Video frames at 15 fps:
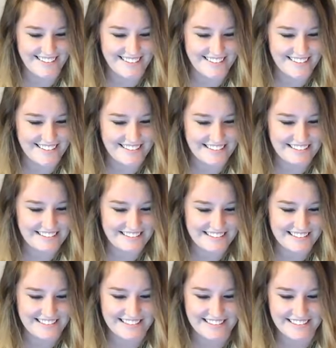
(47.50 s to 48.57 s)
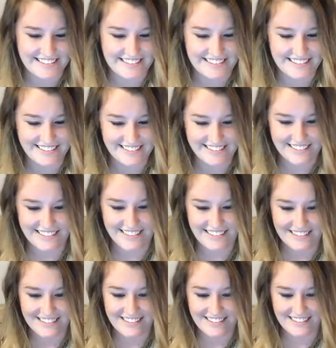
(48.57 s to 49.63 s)

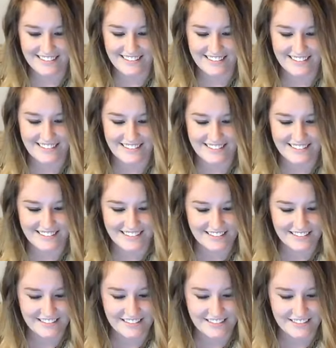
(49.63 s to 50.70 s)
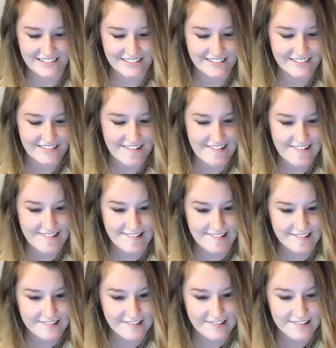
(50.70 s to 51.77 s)

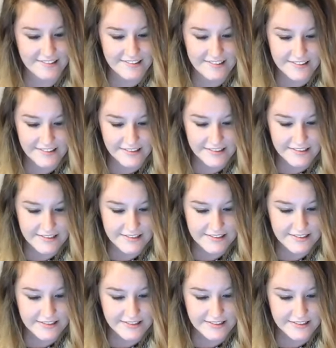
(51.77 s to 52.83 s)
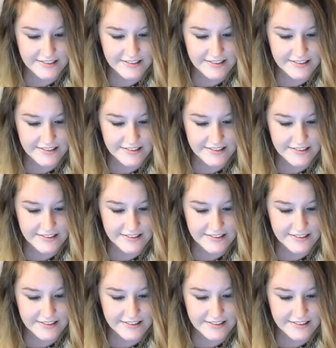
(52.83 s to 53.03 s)
[no speech]